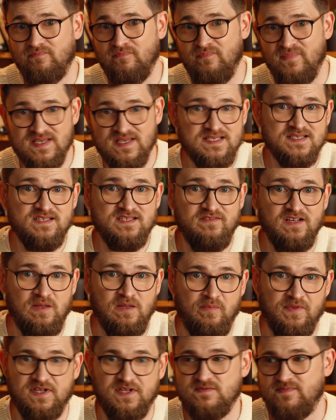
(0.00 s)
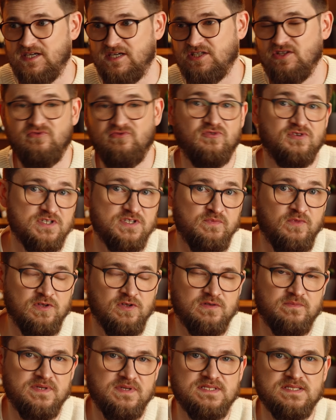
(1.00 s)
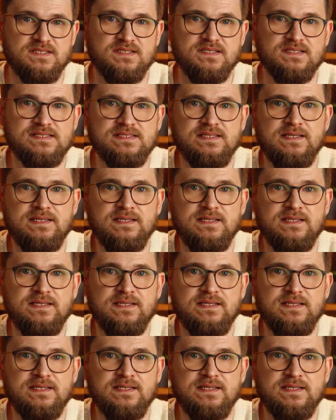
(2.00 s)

business development, especially for smaller businesses.